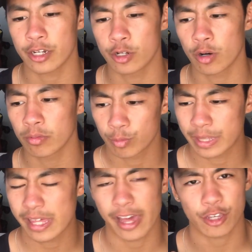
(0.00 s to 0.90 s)
You don't
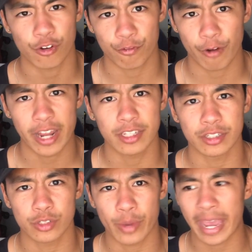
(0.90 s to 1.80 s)
really like your
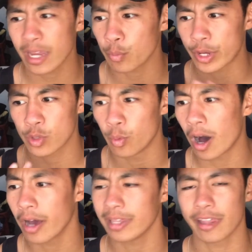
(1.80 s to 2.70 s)
friends. You hate where you
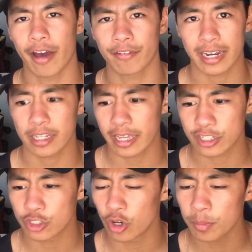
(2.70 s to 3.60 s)
are in life. And
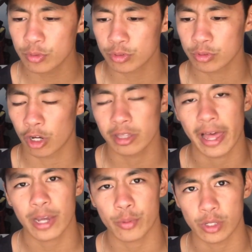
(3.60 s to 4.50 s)
it's normal to not
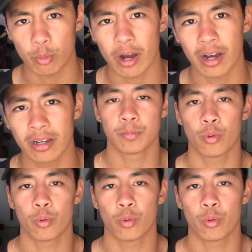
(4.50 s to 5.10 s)
like where you are.